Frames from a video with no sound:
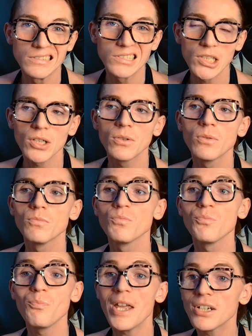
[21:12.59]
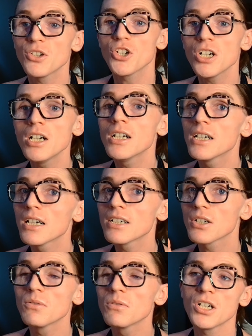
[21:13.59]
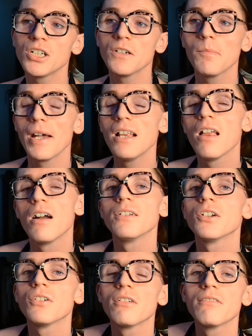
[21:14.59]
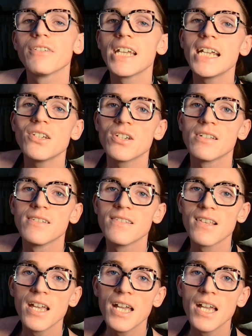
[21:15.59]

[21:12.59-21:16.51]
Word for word: So make sure to go turn your bell on, your notifications.